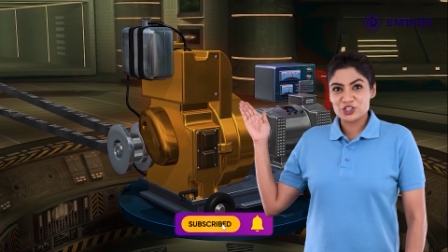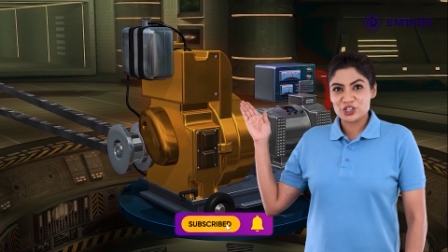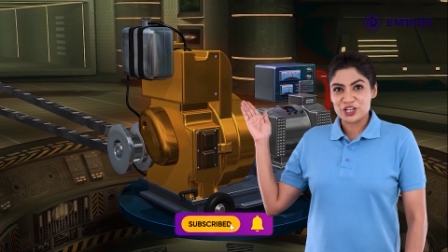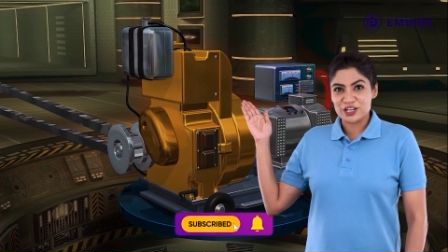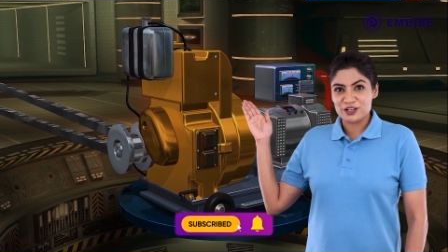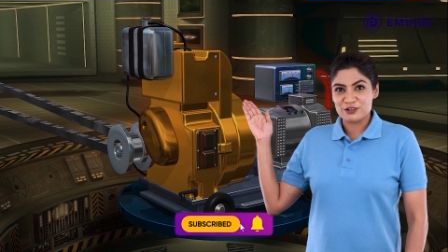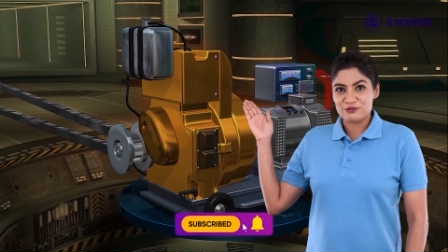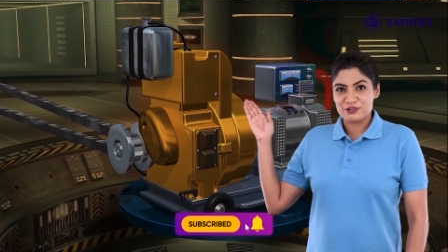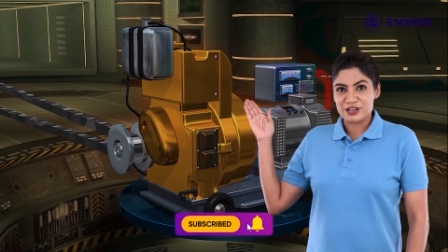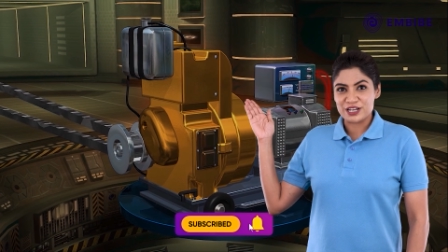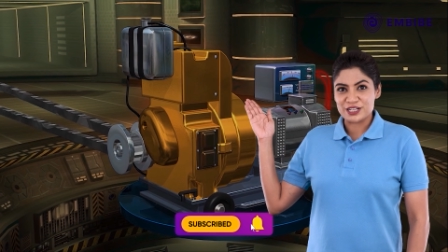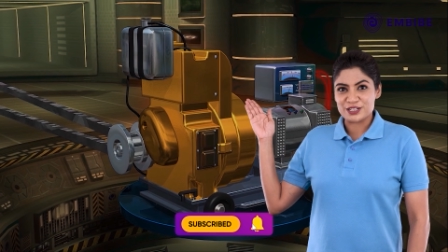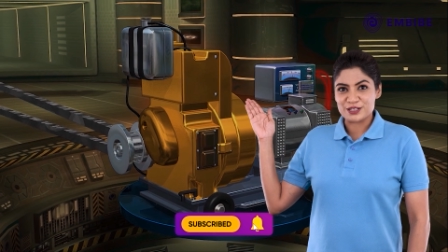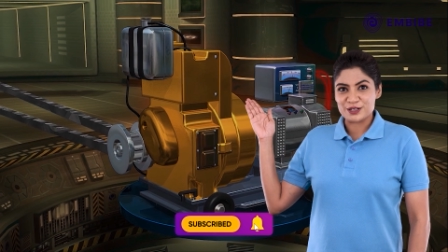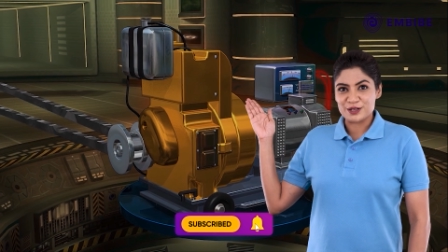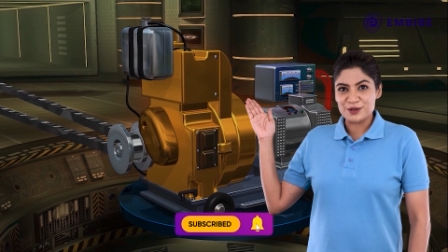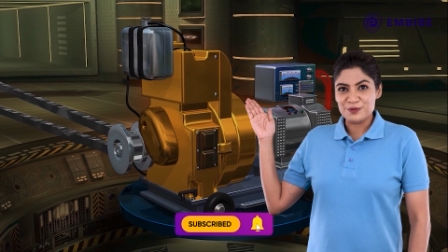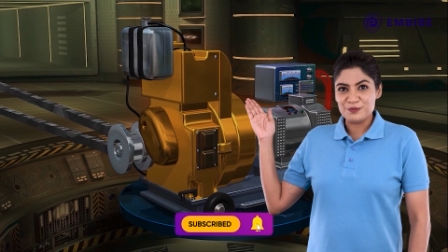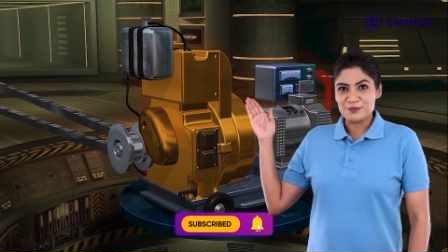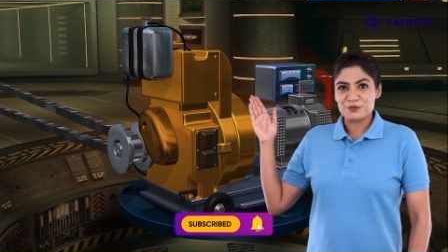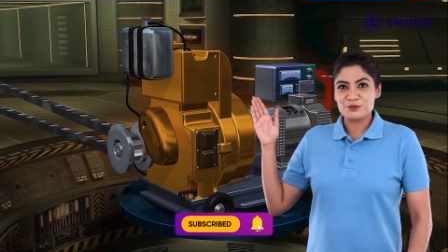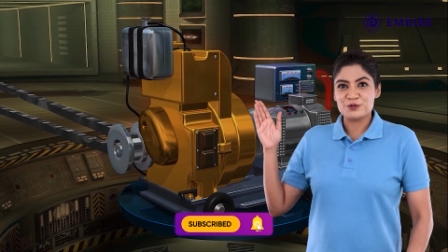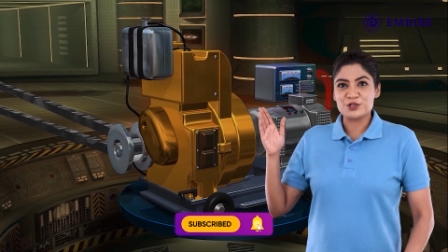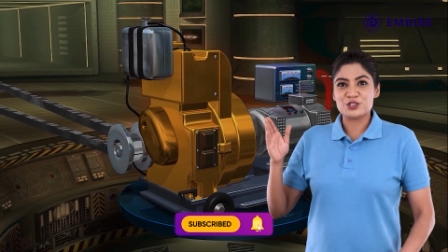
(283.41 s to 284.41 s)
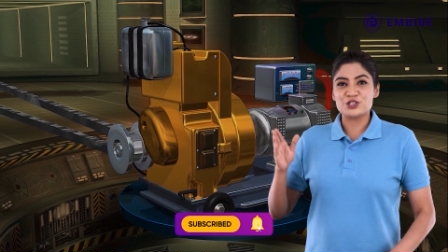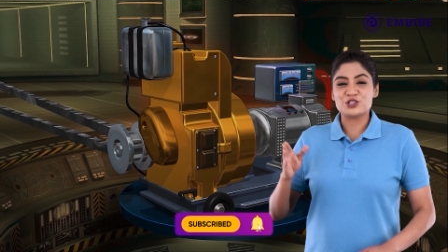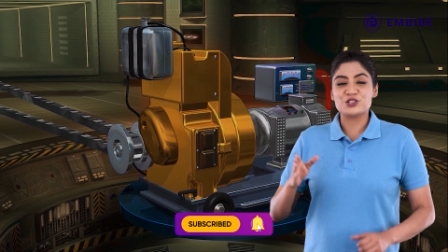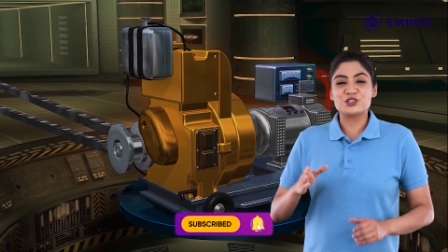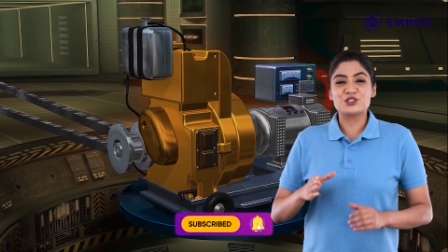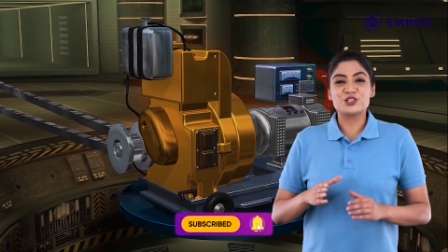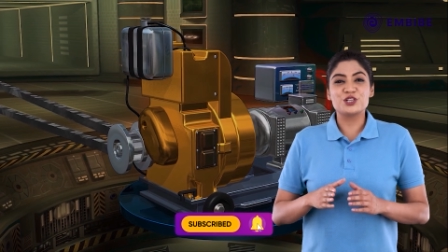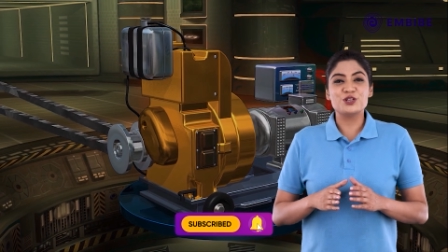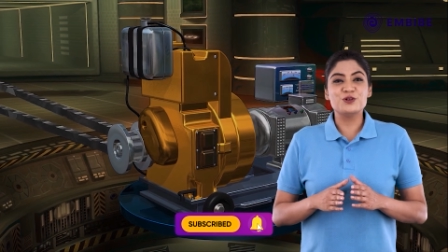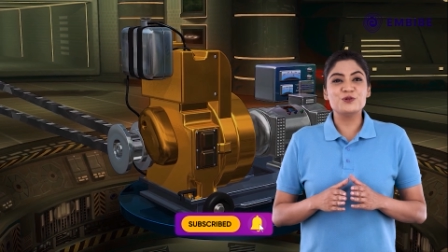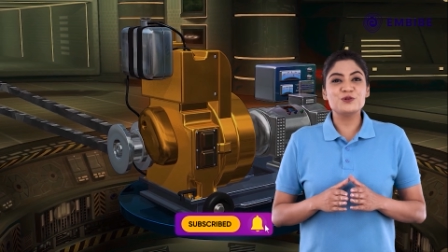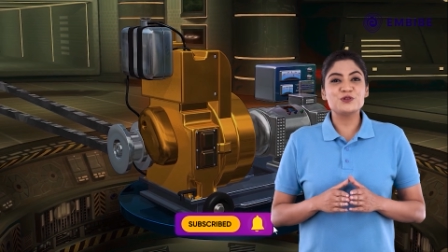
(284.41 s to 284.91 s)
generator, which
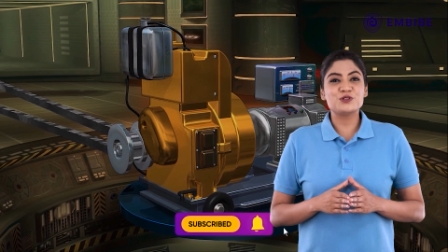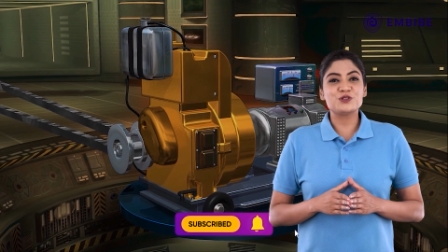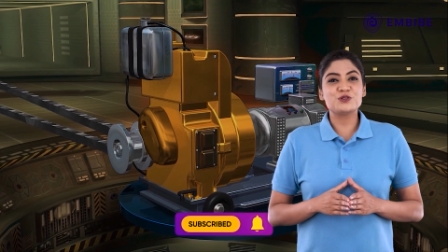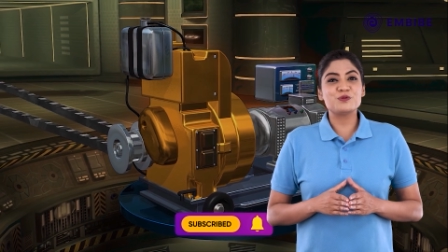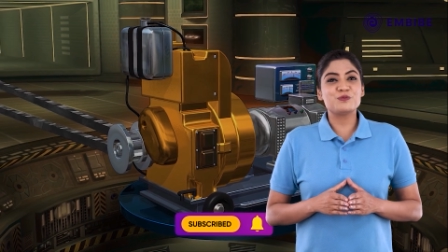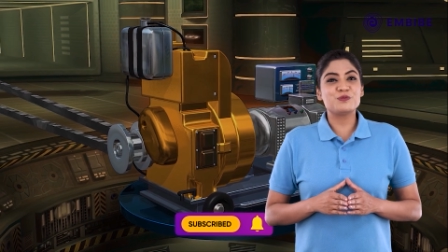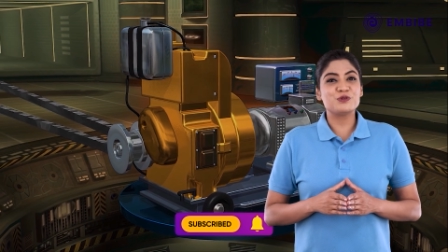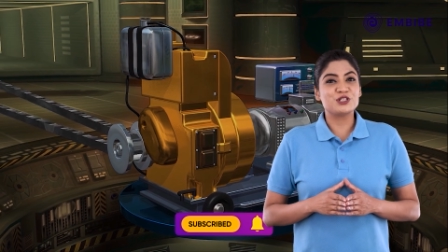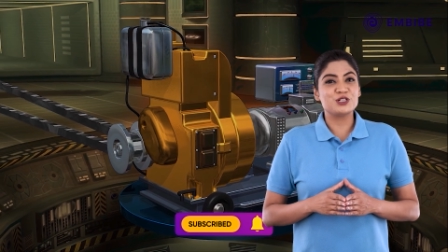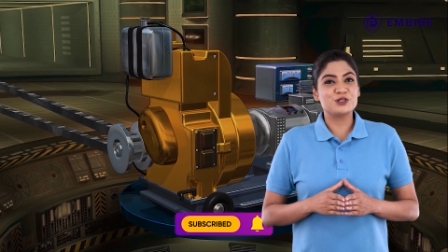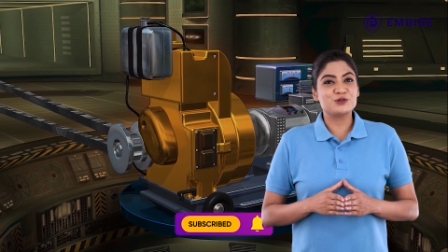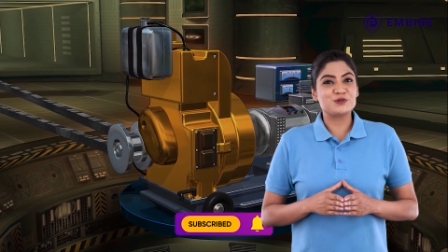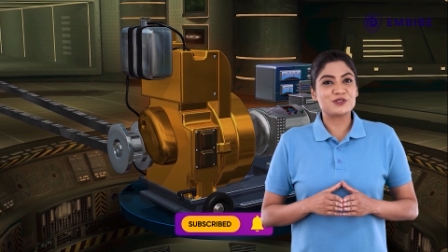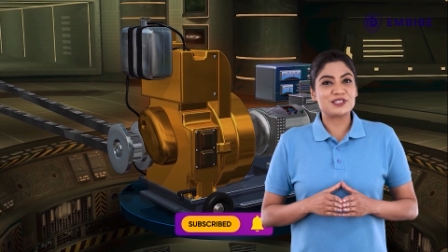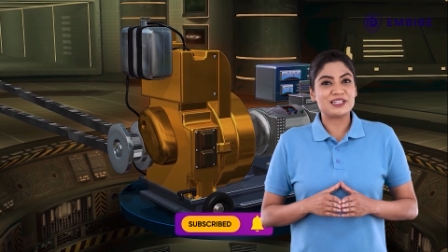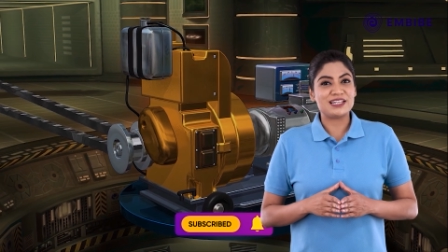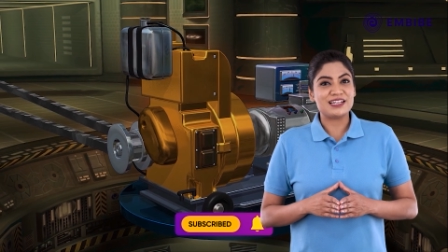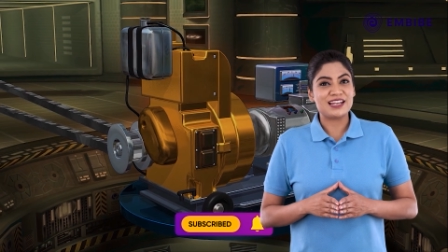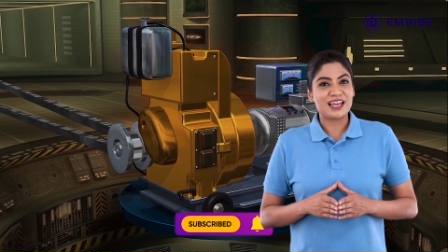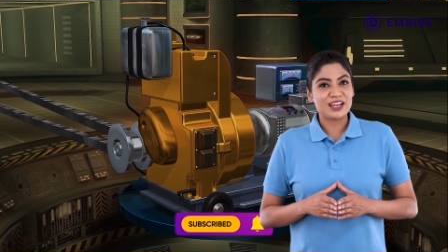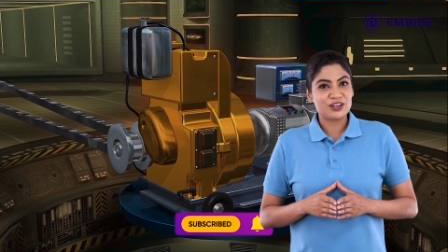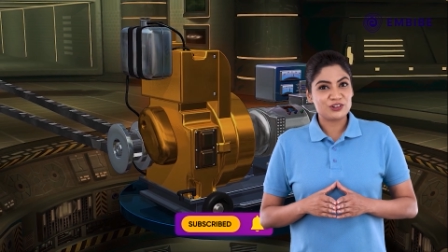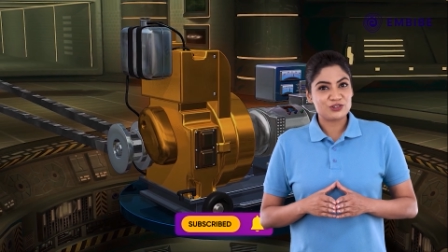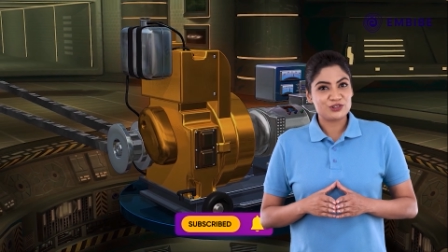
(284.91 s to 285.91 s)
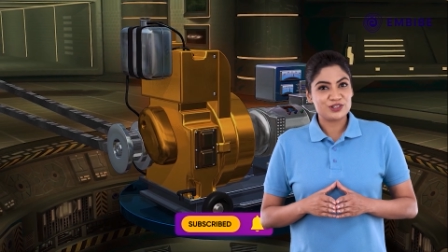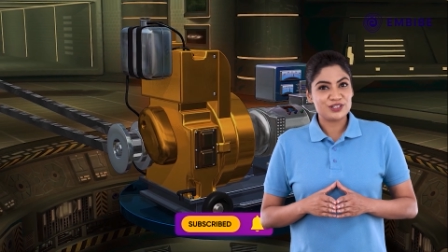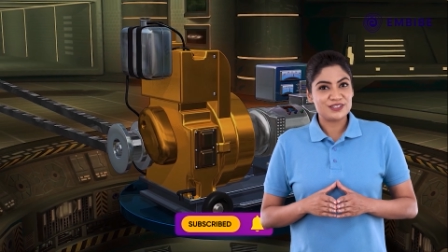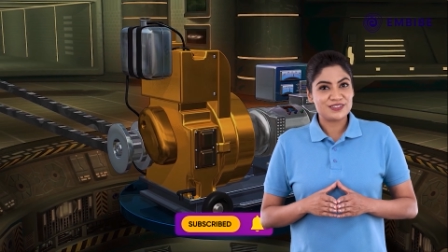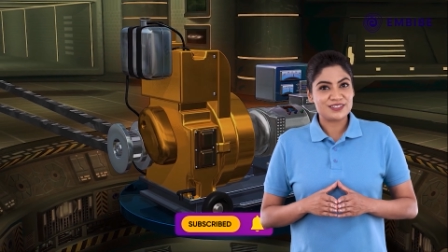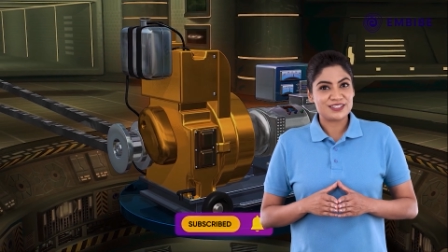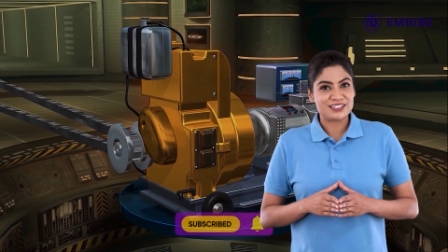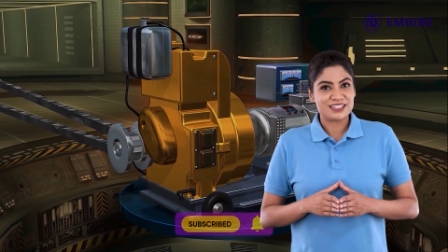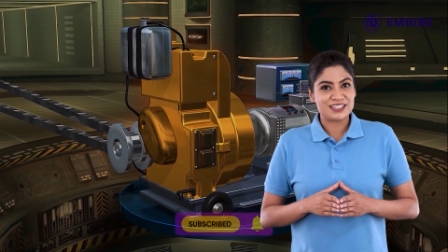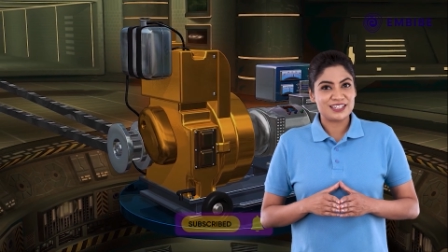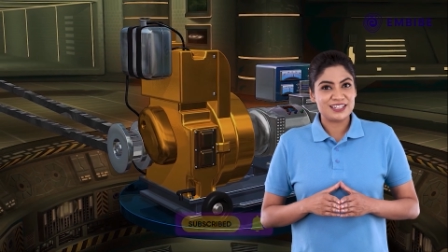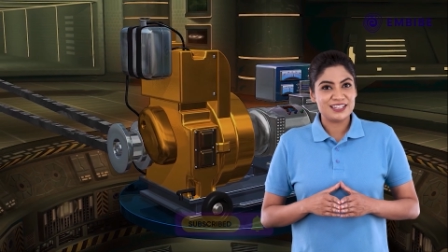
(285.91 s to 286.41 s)
is used to produce
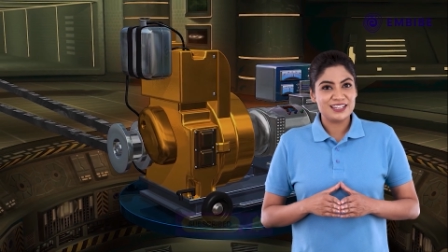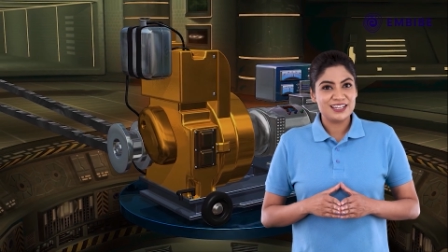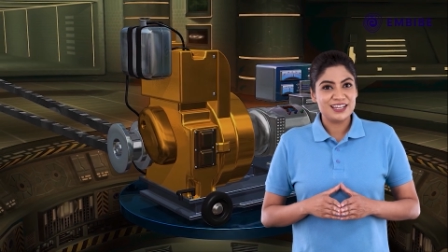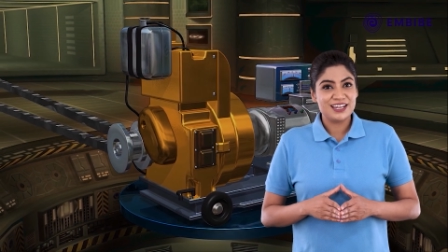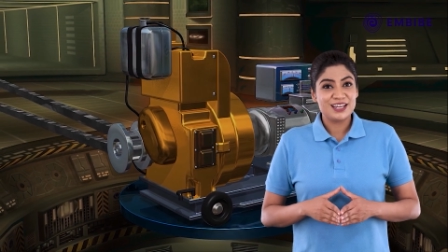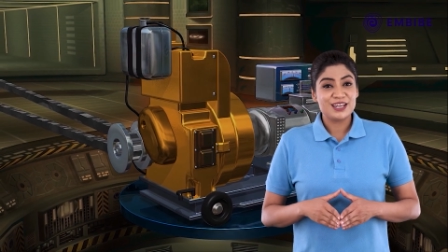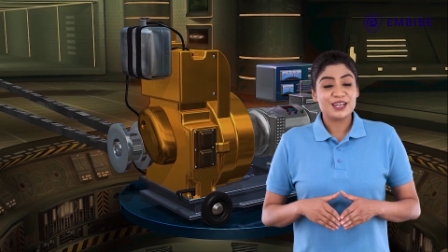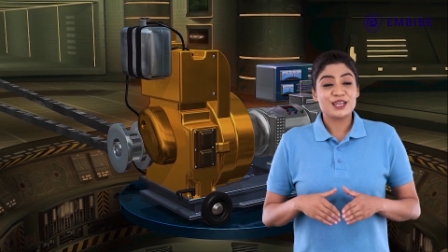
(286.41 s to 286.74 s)
electricity,